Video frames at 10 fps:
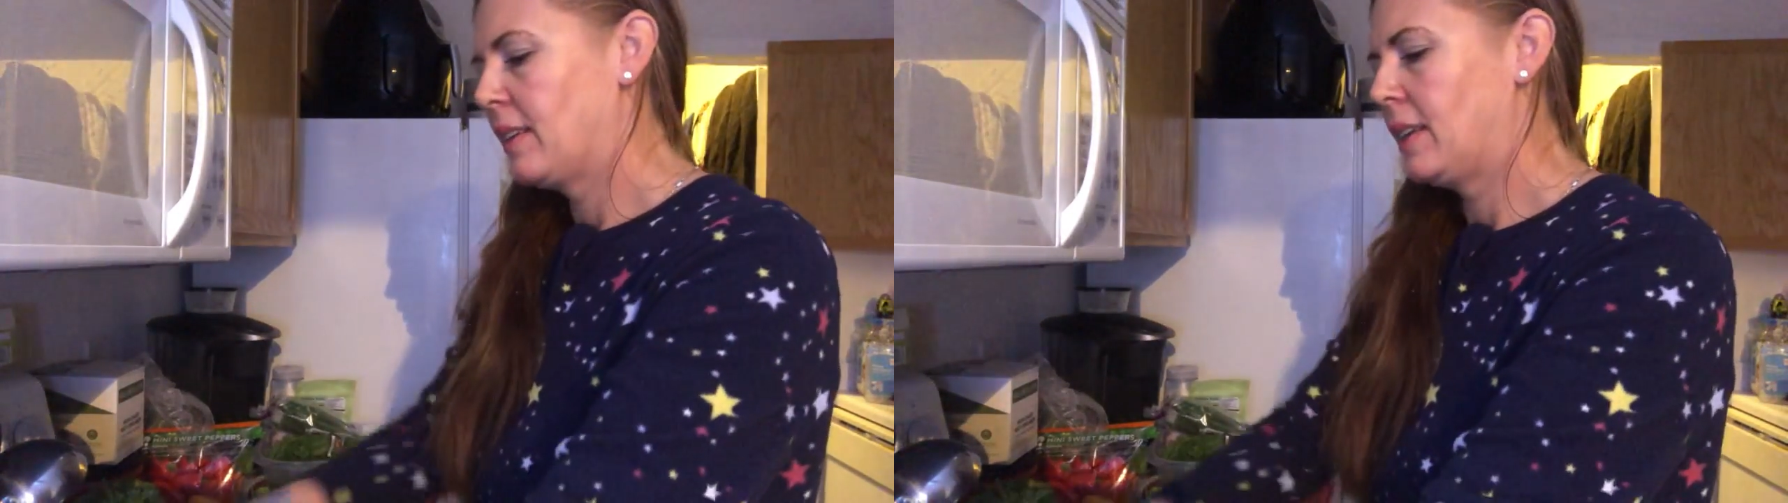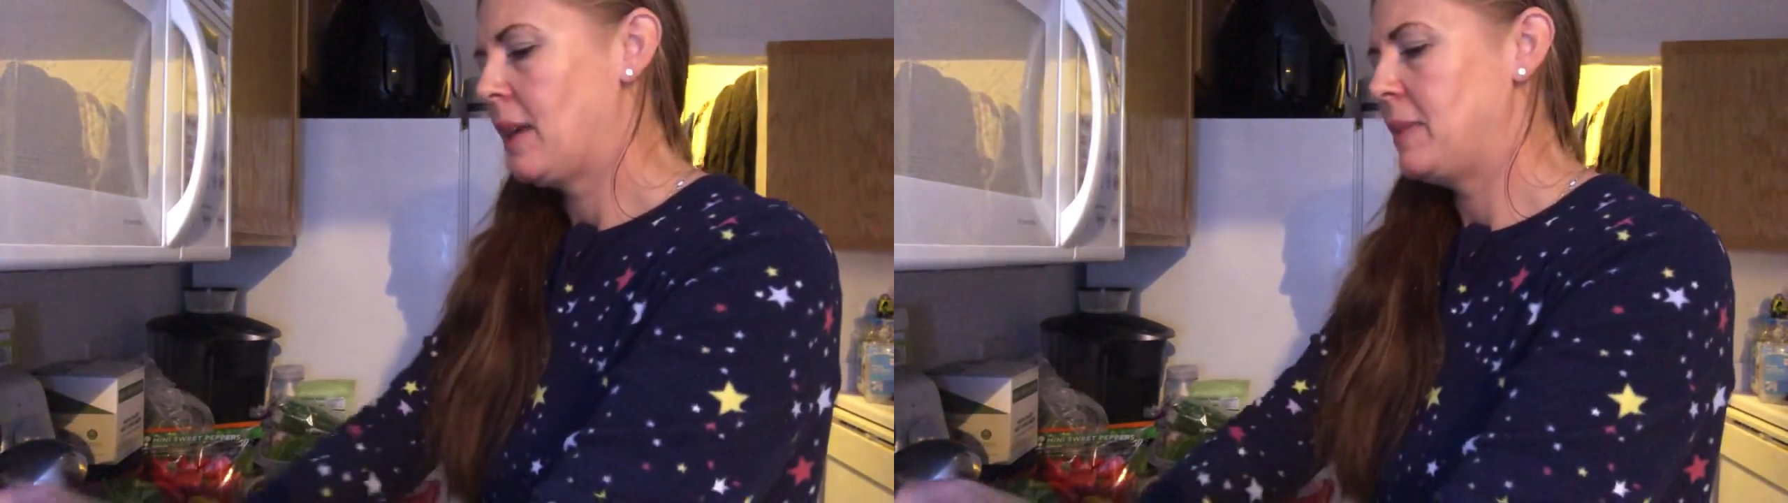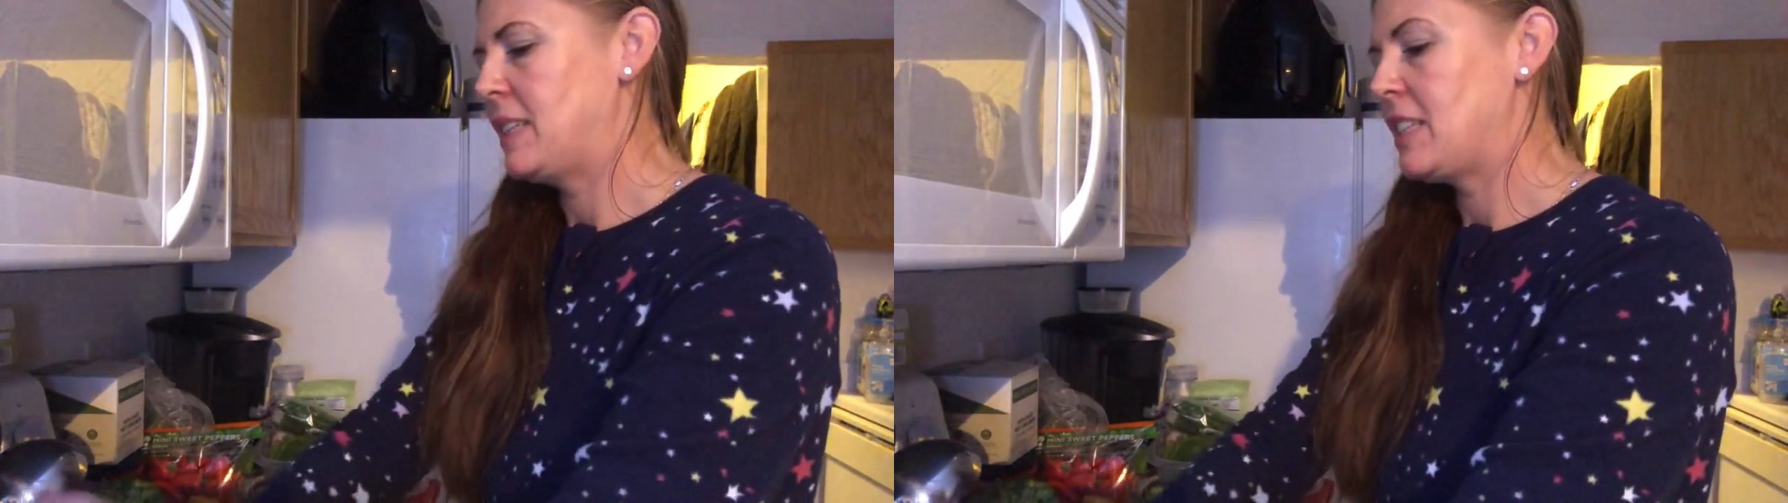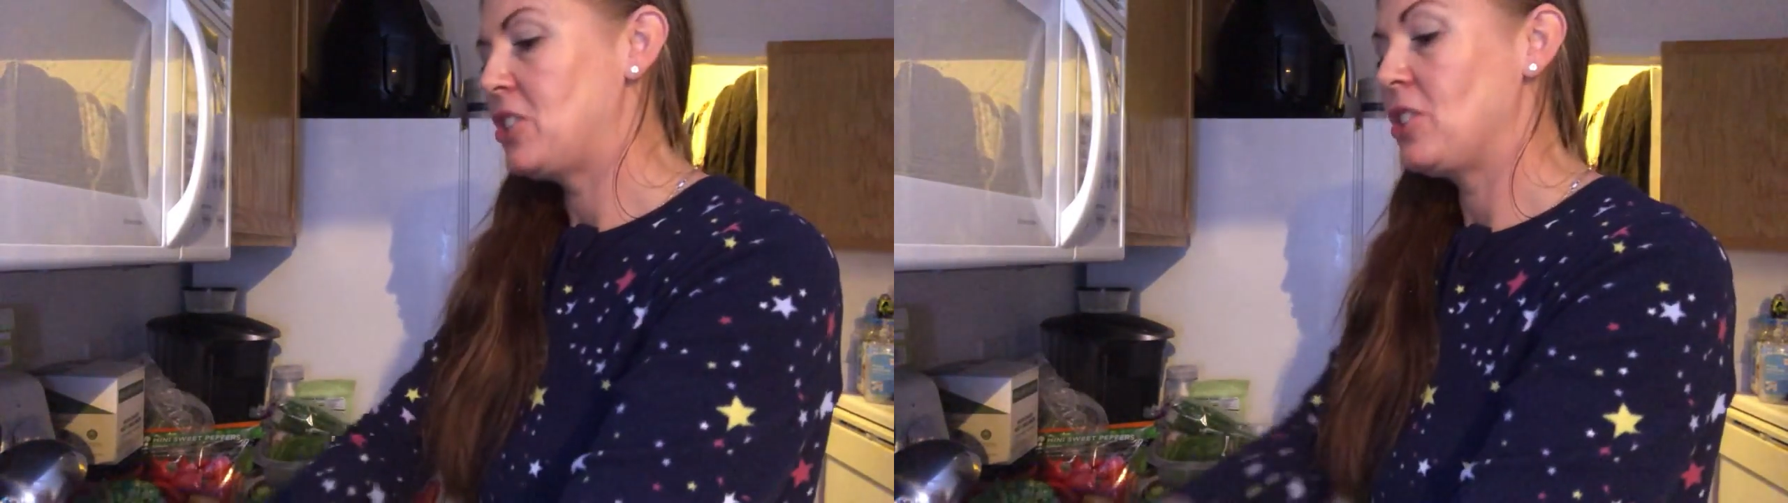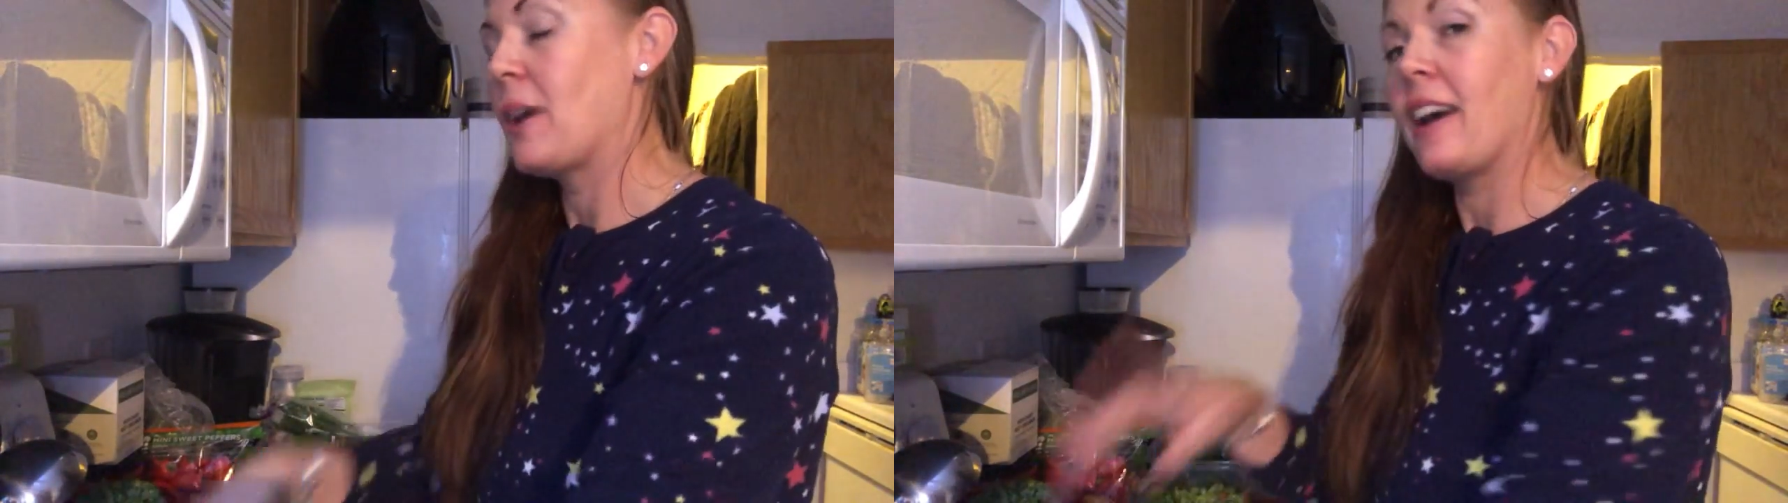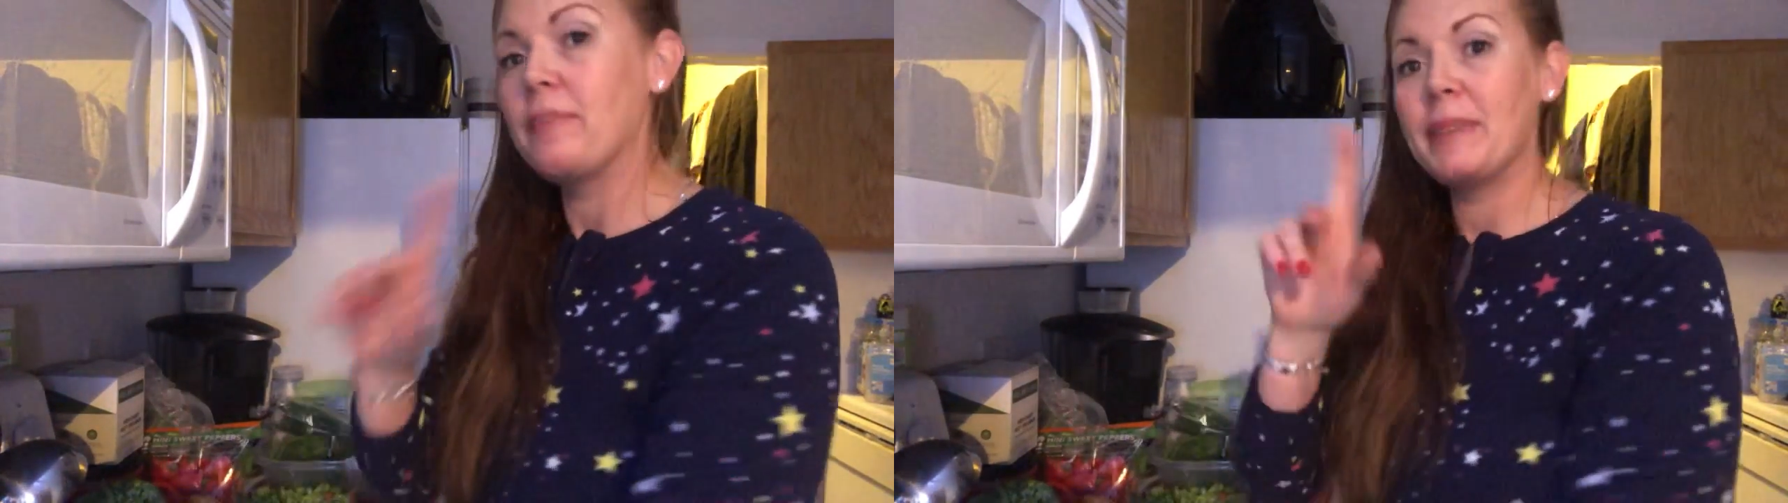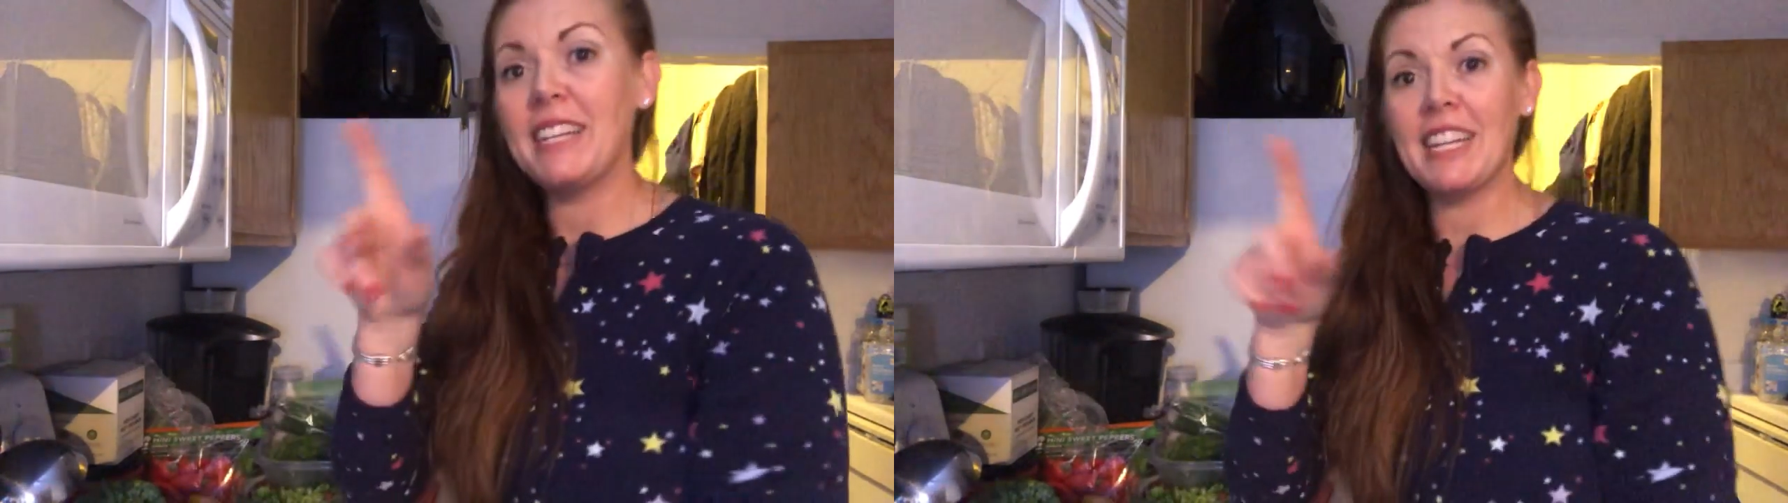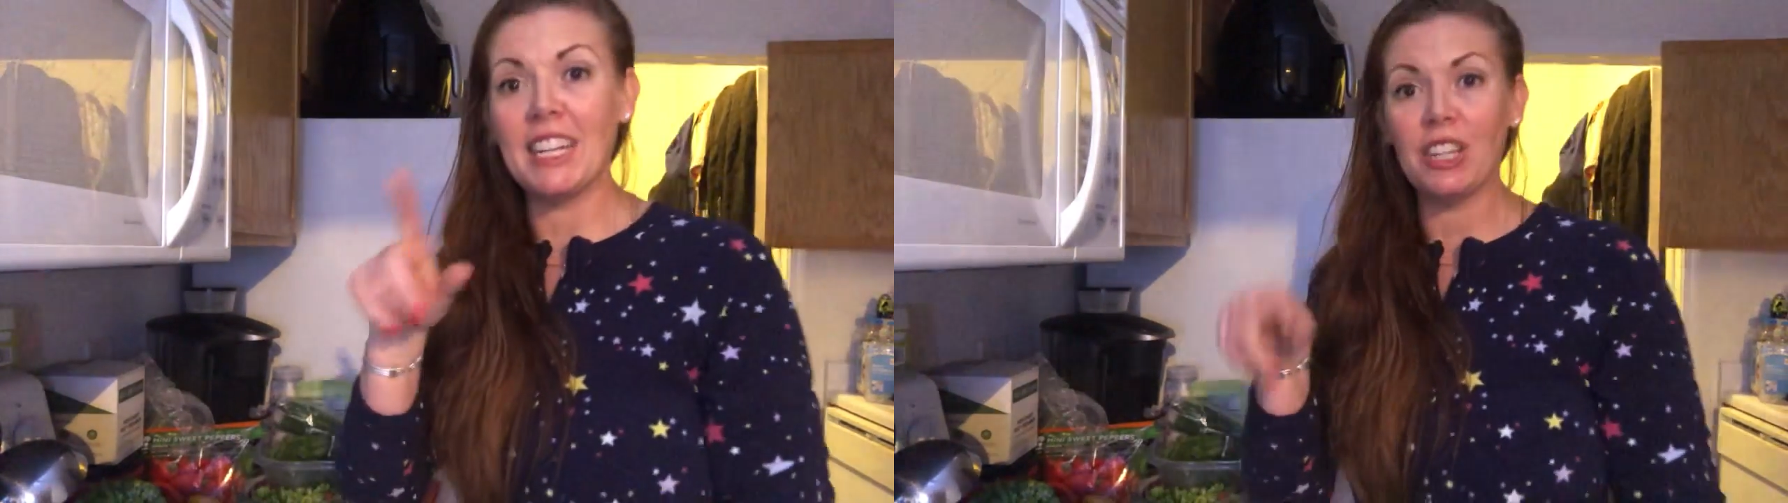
Let me teach you. I've been eating